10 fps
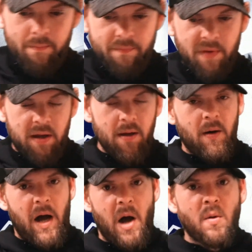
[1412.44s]
You know,
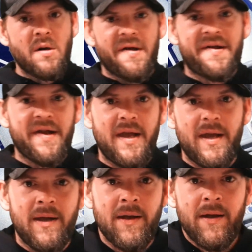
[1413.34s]
I want to
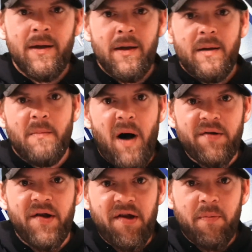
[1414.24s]
see
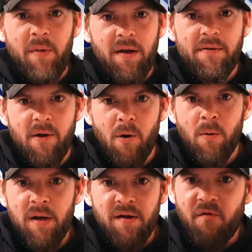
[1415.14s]
Mozzie Smith go
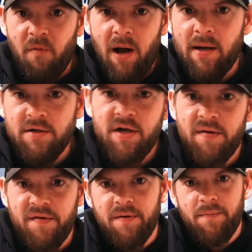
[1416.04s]
against Ryan
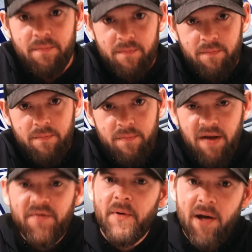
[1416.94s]
Jensen.
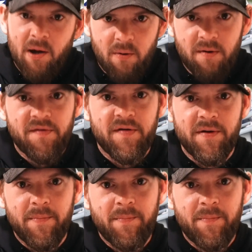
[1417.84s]
That's what I want to see.